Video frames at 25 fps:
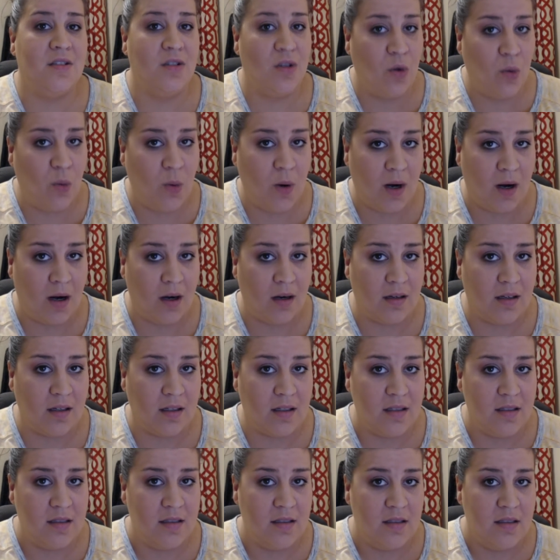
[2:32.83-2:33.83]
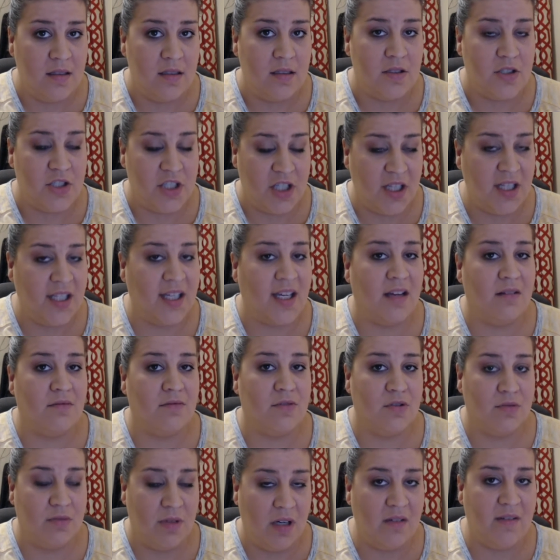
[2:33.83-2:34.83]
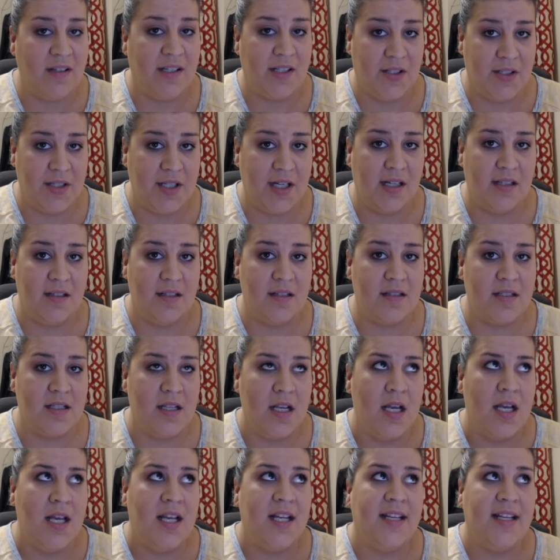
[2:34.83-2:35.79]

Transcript: to work, shelling out $1,200.